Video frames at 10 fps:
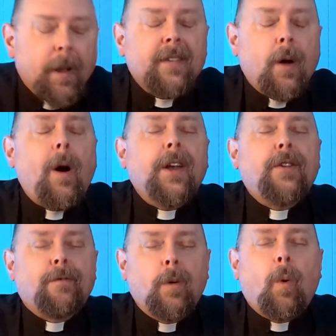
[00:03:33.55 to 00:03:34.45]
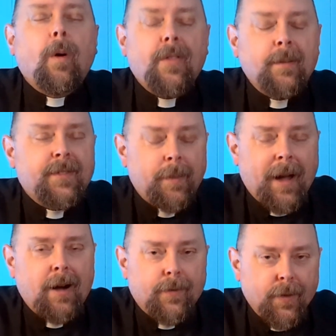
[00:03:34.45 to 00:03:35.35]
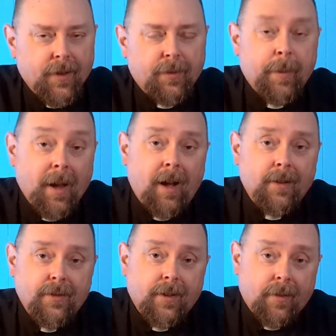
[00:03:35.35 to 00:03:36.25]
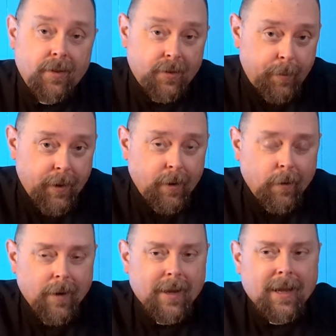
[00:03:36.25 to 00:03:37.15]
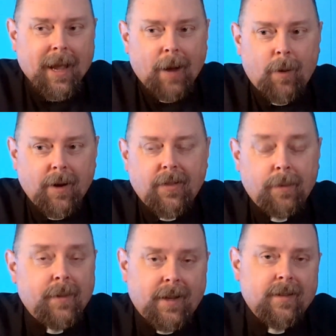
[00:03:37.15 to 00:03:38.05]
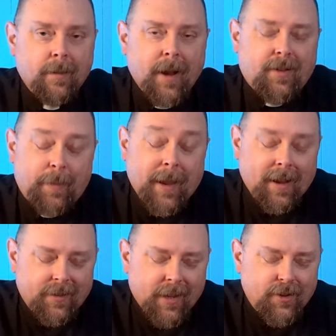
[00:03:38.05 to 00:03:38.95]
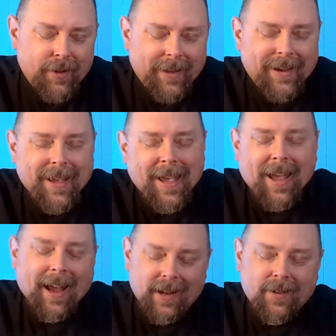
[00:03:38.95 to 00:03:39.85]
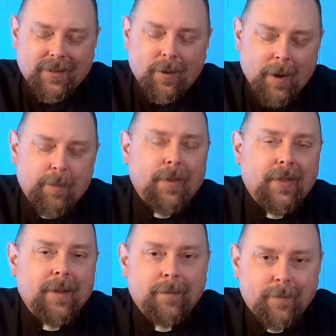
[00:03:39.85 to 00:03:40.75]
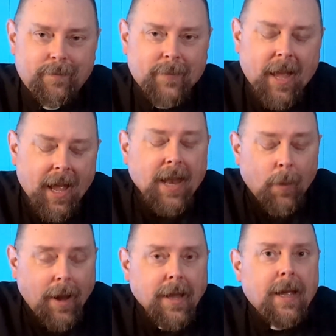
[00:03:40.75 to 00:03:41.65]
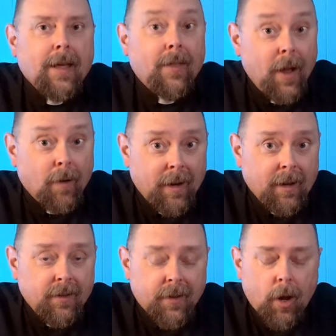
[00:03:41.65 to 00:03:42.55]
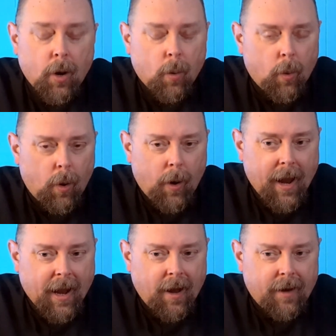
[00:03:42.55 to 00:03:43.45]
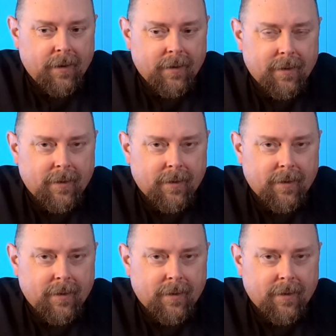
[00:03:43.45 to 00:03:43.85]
Because I wanted to reward them somehow for this beyond just the spear. I wanted them to get some XP, essentially, and so I put the... Anyway, there it is. Whoa, hang on.